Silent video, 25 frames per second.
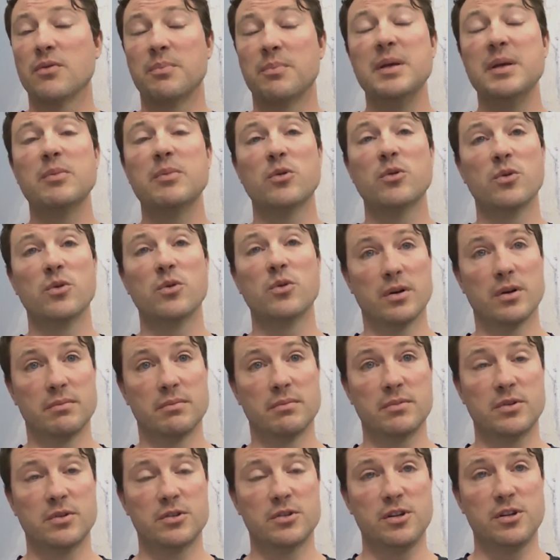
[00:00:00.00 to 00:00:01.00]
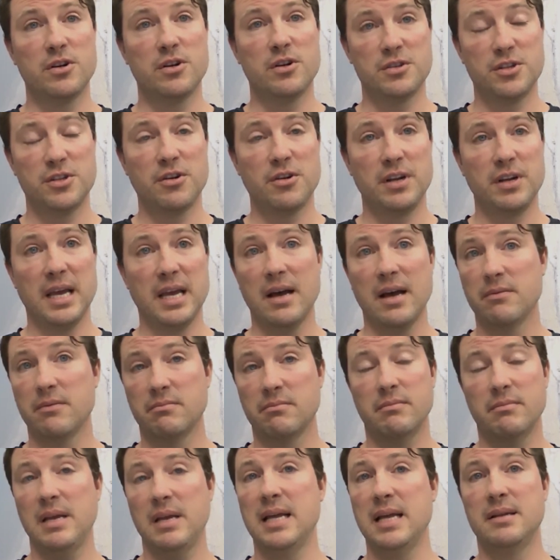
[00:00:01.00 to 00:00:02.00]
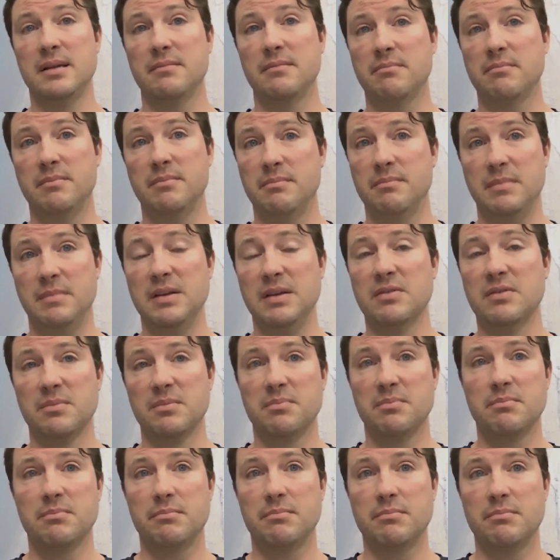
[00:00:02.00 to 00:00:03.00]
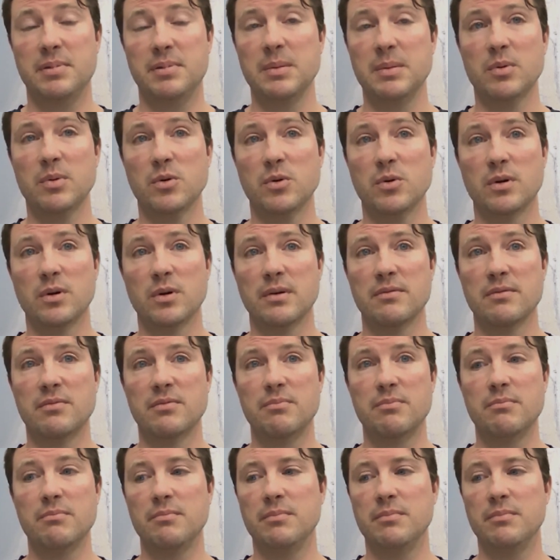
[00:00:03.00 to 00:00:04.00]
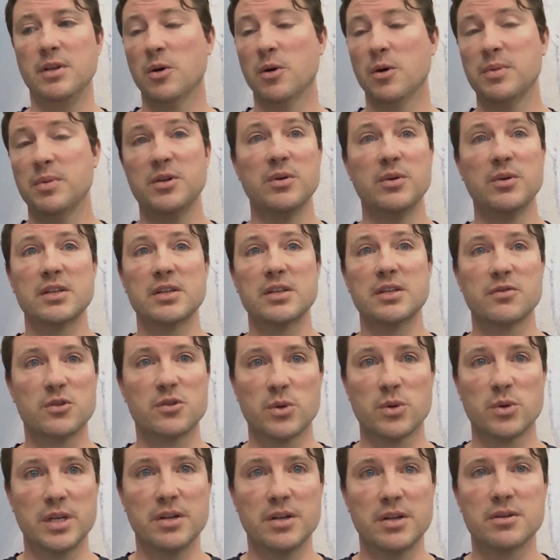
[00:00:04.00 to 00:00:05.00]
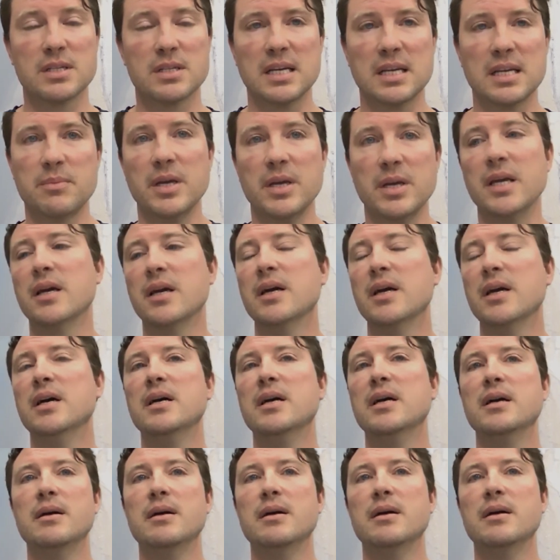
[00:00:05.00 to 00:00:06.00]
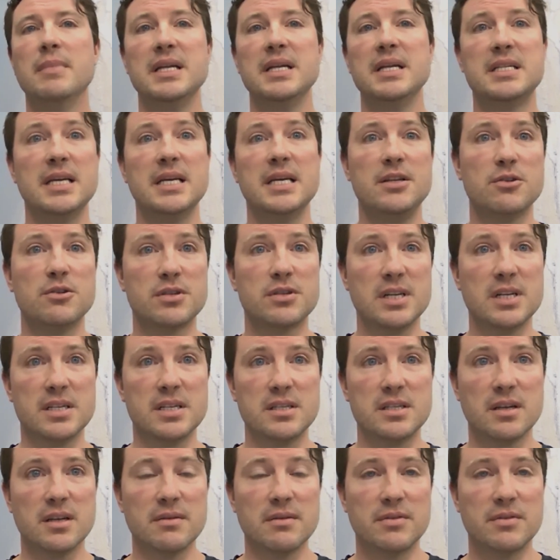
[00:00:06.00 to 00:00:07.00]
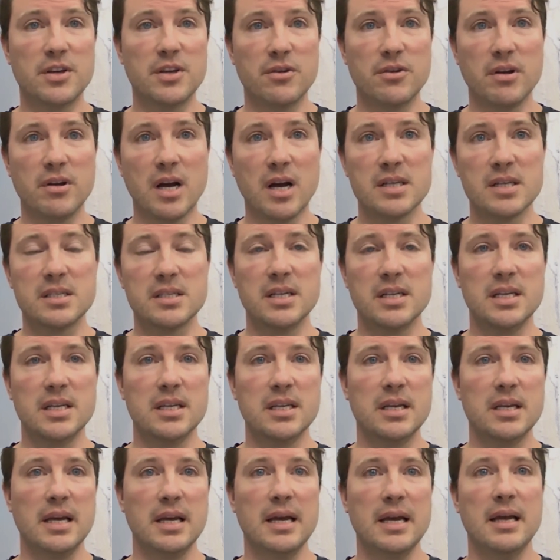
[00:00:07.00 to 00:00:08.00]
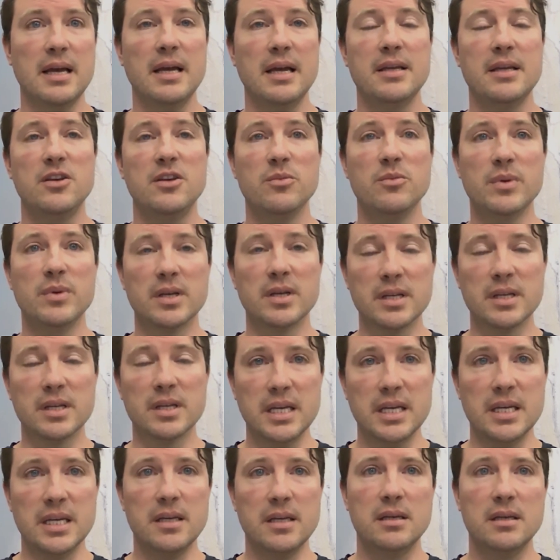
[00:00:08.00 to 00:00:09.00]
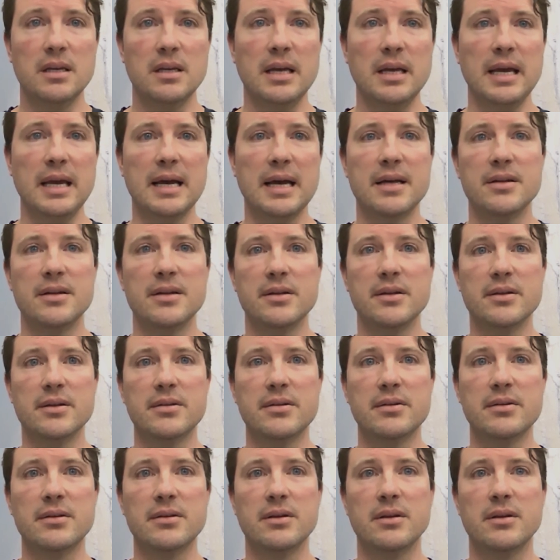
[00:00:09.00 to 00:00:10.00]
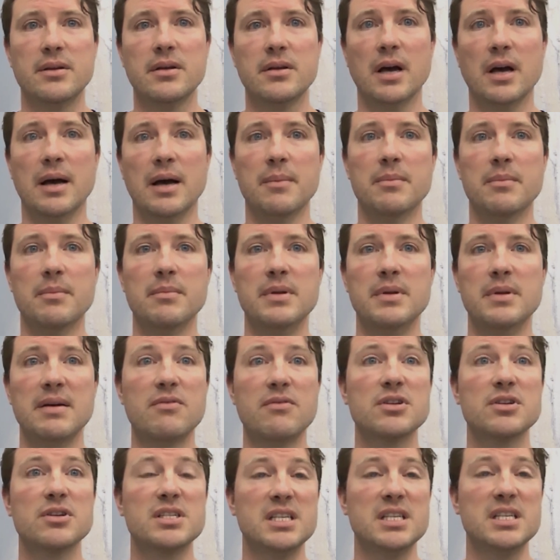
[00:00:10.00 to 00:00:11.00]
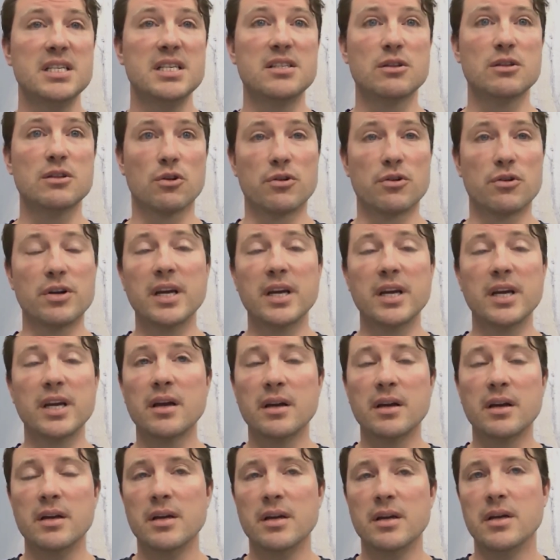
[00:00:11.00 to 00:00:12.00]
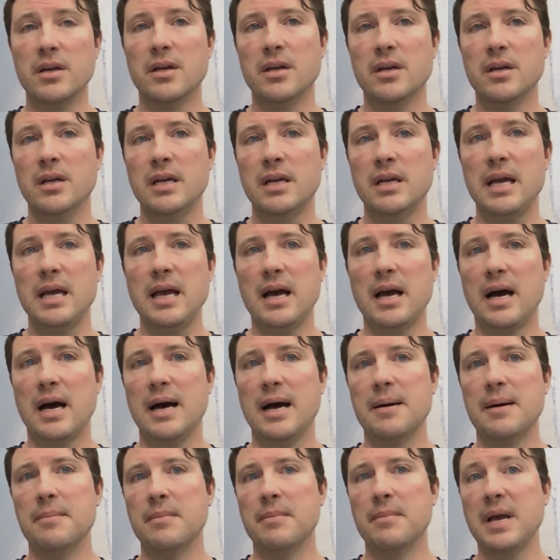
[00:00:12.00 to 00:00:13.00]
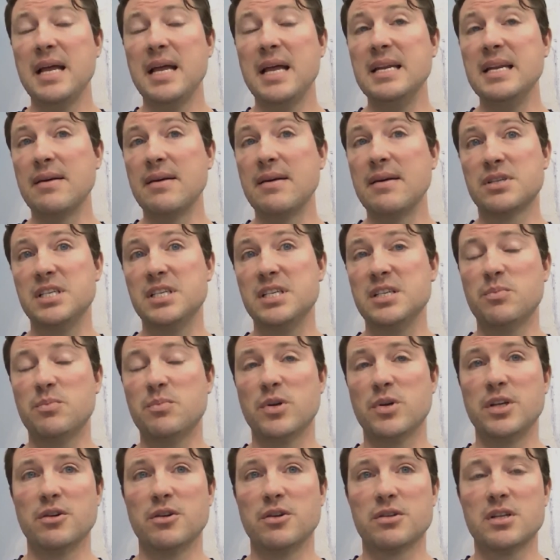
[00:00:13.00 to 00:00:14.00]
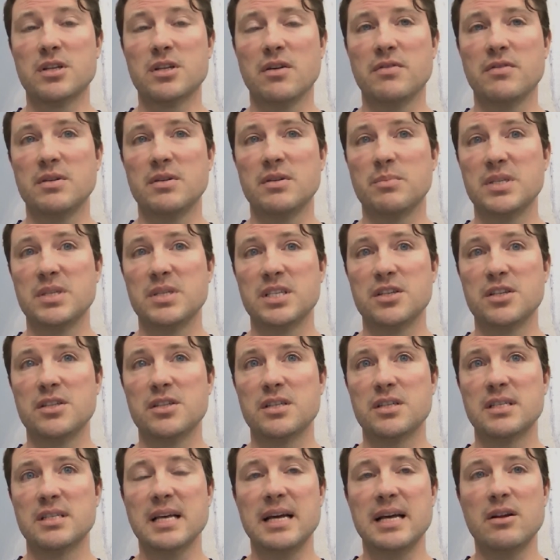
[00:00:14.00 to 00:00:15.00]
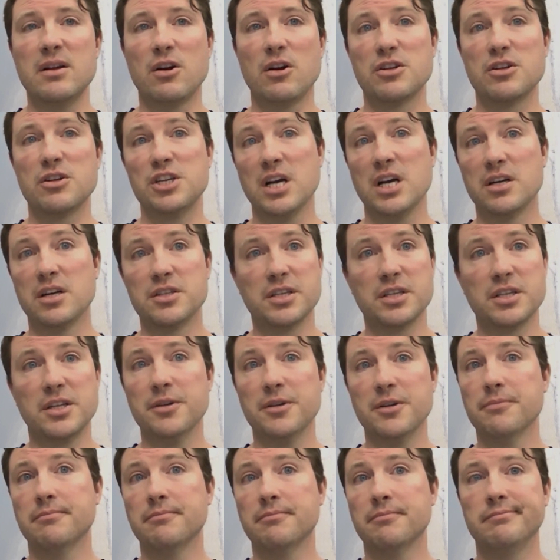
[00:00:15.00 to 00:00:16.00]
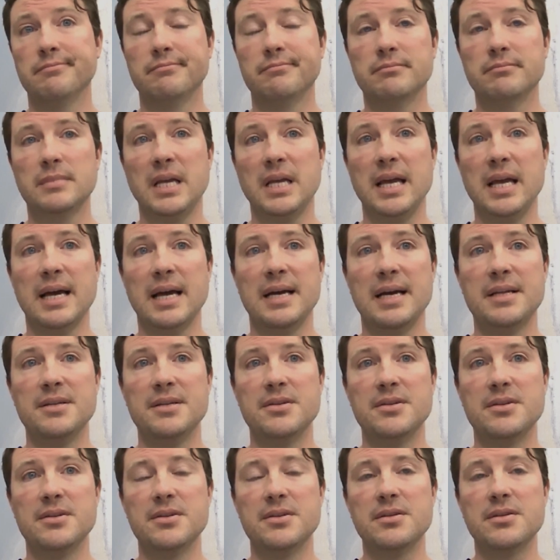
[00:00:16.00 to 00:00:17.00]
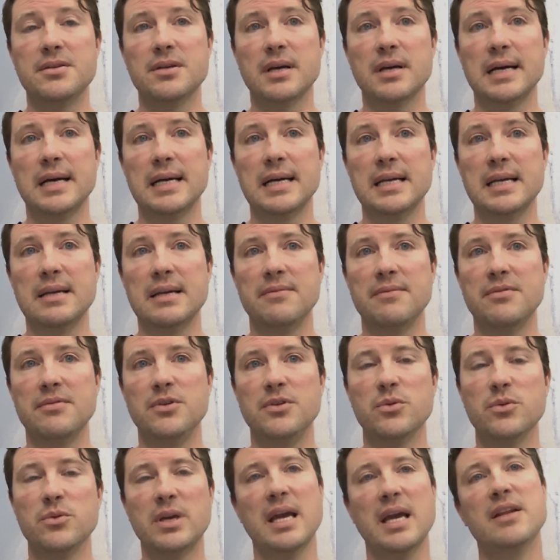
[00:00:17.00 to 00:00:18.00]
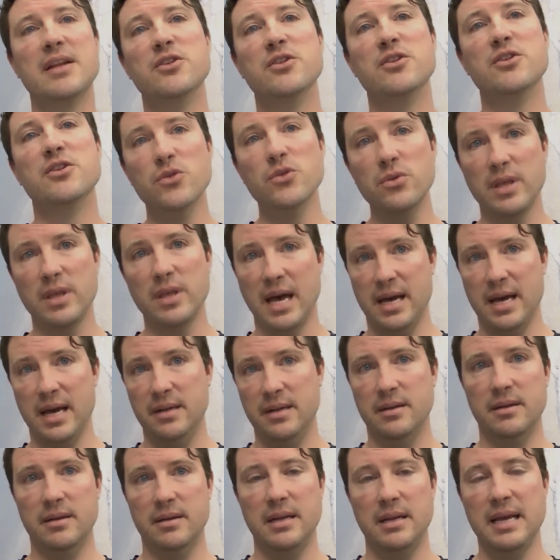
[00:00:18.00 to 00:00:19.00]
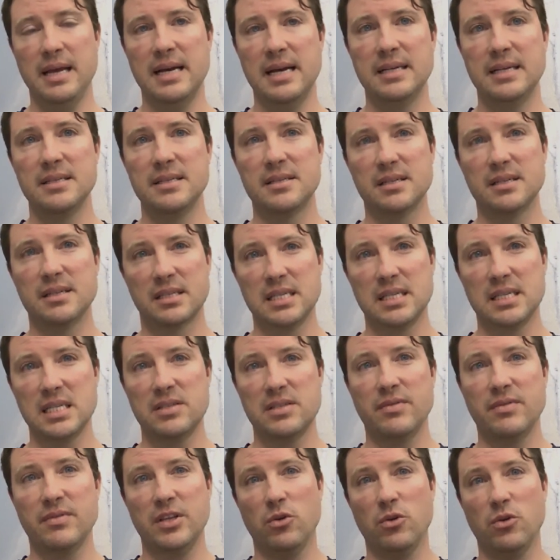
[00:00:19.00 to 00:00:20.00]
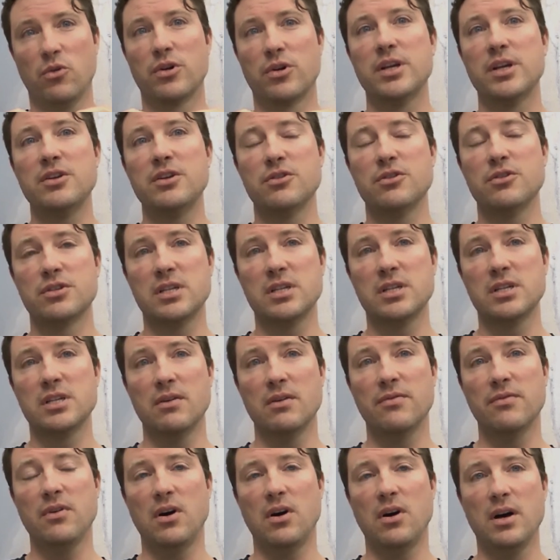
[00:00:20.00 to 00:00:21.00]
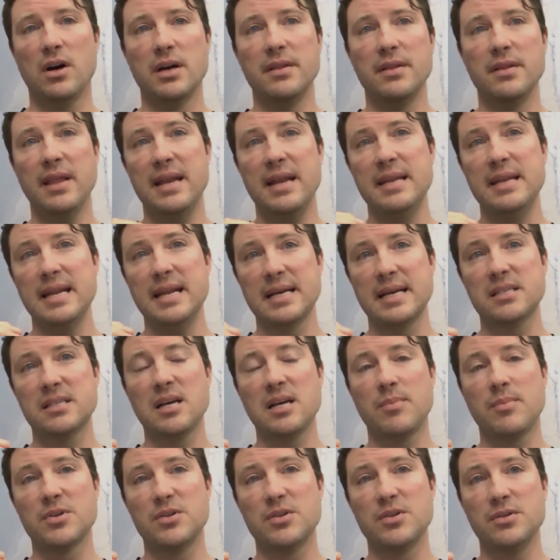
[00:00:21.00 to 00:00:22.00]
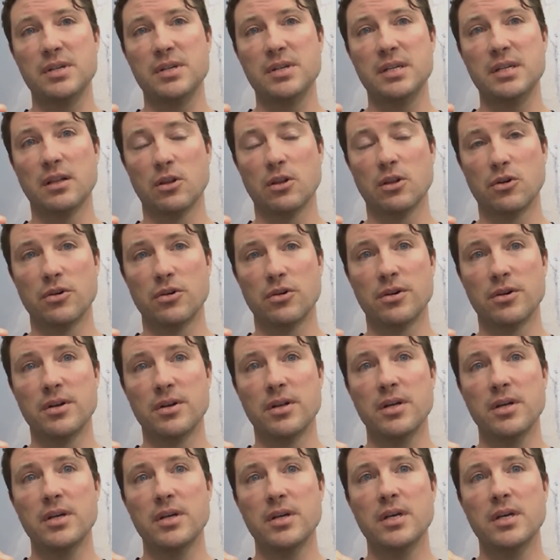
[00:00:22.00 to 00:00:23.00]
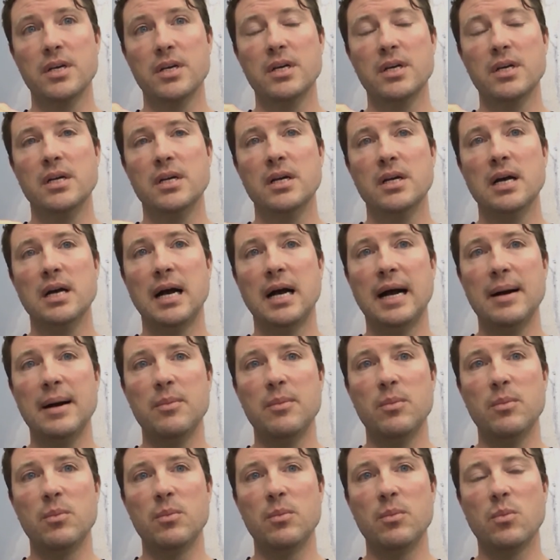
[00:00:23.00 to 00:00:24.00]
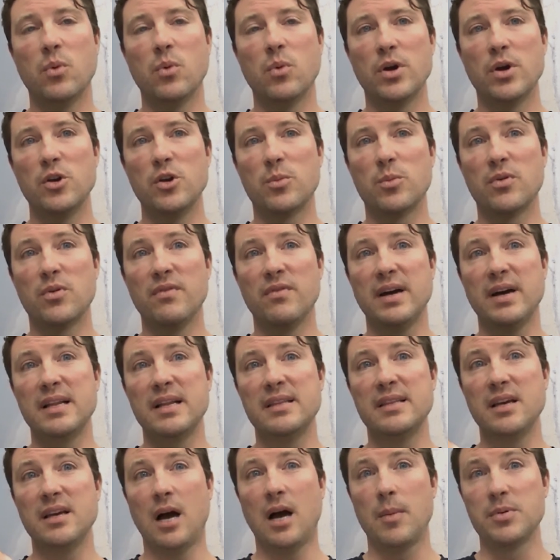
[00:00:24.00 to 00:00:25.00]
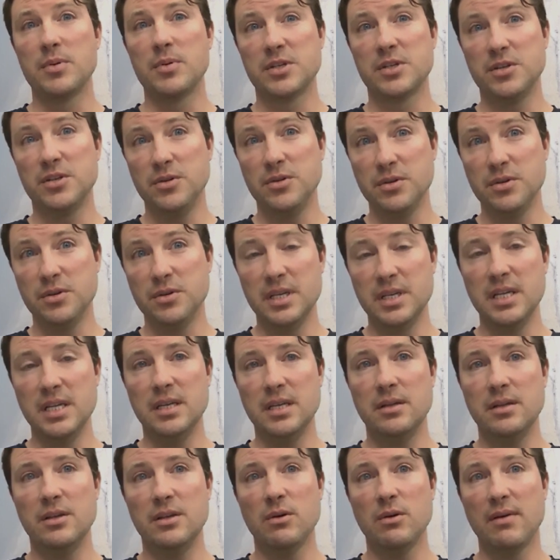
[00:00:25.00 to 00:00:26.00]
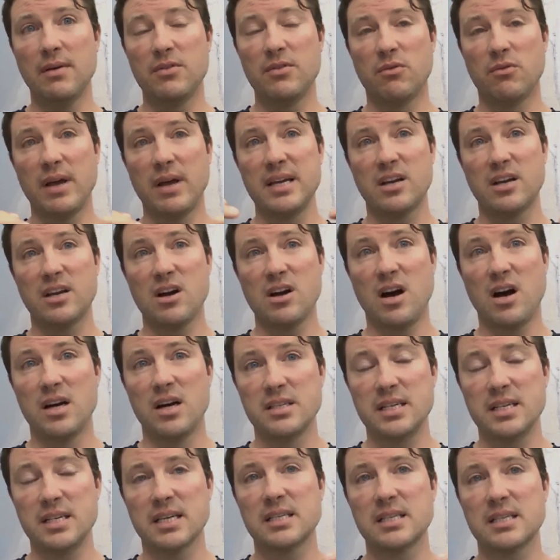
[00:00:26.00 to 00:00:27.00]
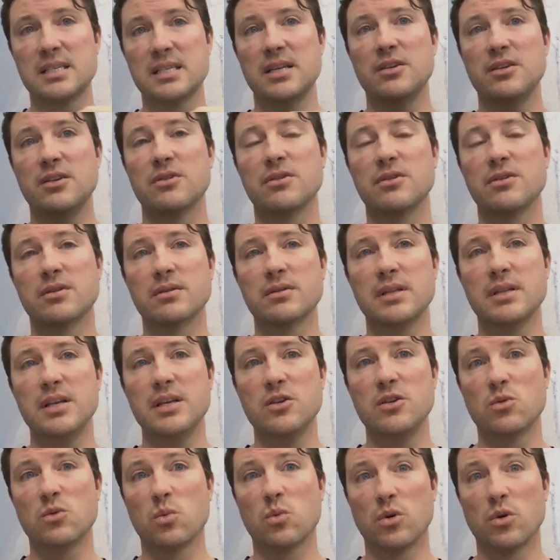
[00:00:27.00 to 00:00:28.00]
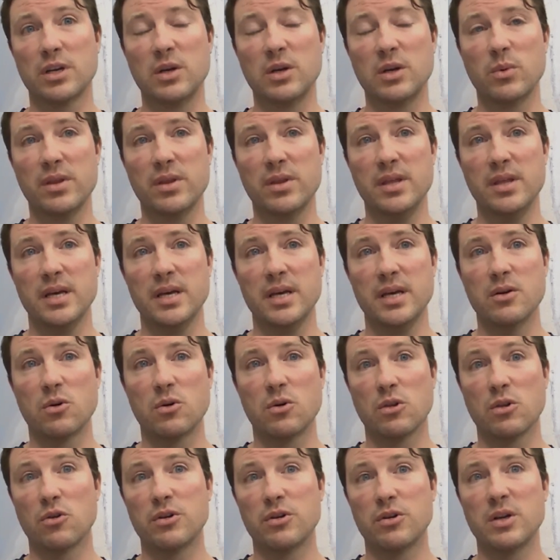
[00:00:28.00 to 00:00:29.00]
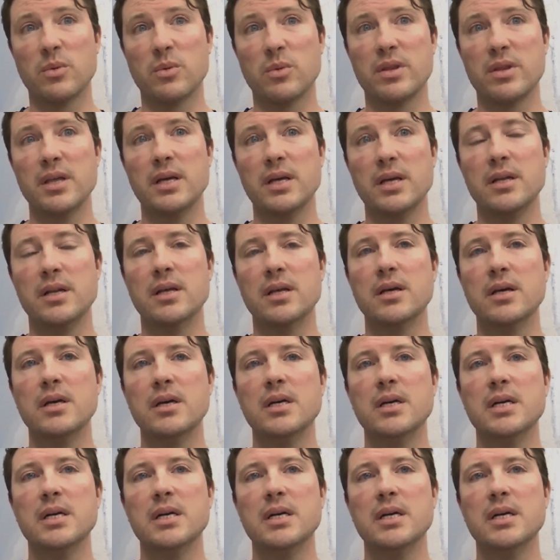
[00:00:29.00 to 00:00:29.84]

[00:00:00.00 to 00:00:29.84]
people who are starting out and even people who have, you know, been this for 20 years like me, maintain your sense of curiosity, humility, and never cease learning and never cease putting yourself in positions that are challenging you. And if you can do that and successfully orient yourself on that next opportunity to learn, where you're provided the opportunity, you have the right context that you're working within or learning within,